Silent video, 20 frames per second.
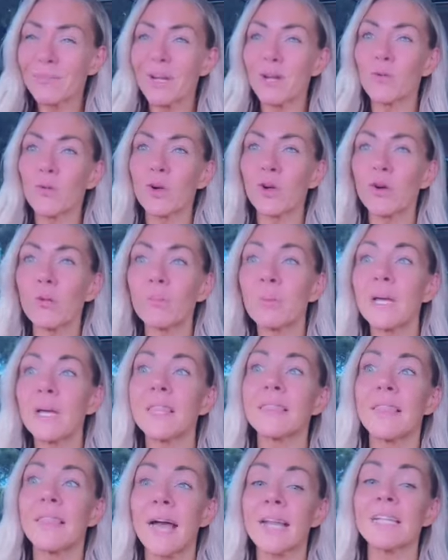in my world,
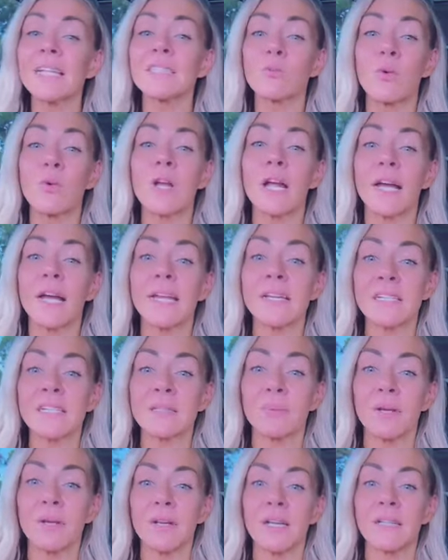but that is what I
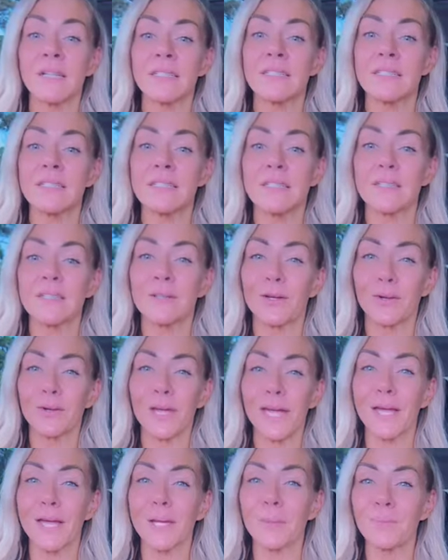experienced.
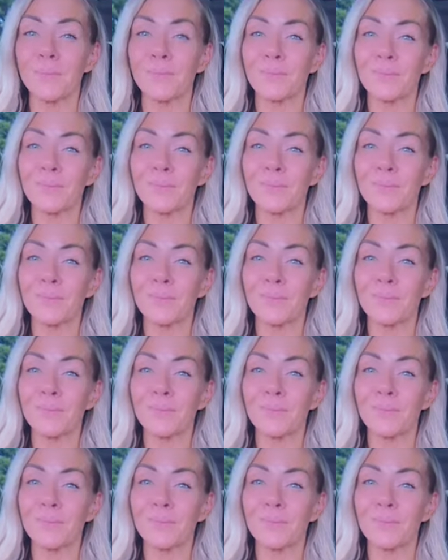Okay.